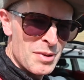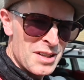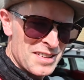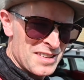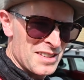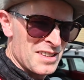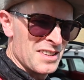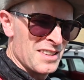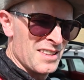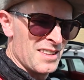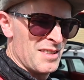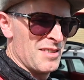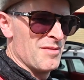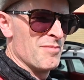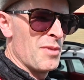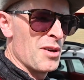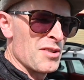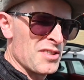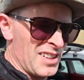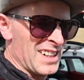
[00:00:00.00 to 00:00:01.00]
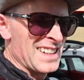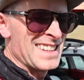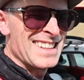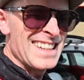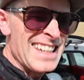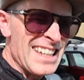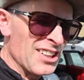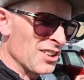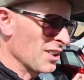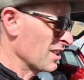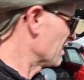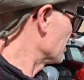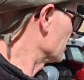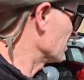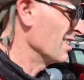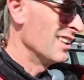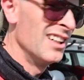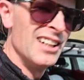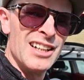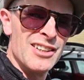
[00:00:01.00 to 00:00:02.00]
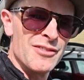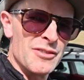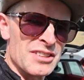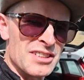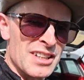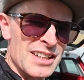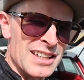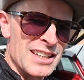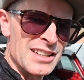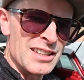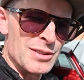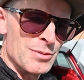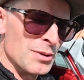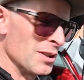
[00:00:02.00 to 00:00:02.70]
most ideal car for taking to